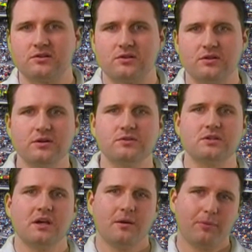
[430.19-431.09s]
So those
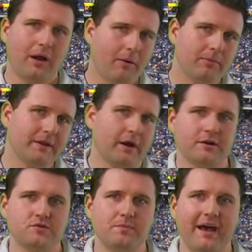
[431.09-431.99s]
probably
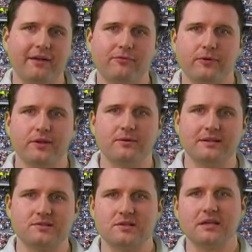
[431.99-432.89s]
aren't as bad for you
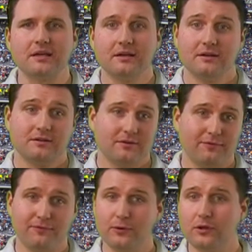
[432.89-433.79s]
as the
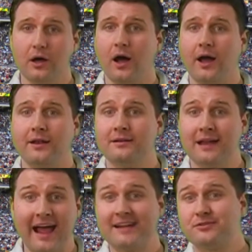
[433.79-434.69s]
full on
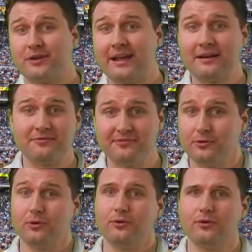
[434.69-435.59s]
nitrate
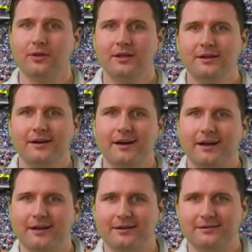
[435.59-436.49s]
full,
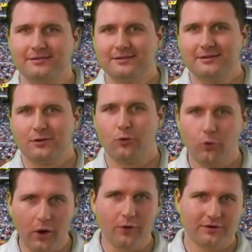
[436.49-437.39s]
uh,
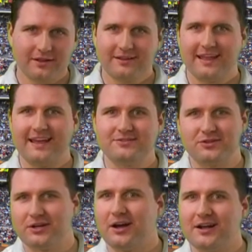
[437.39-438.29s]
quote,
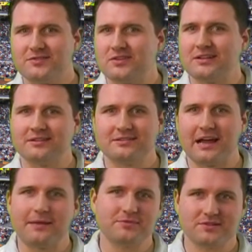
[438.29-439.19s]
cancer causing
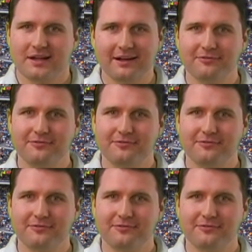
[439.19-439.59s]
type stuff.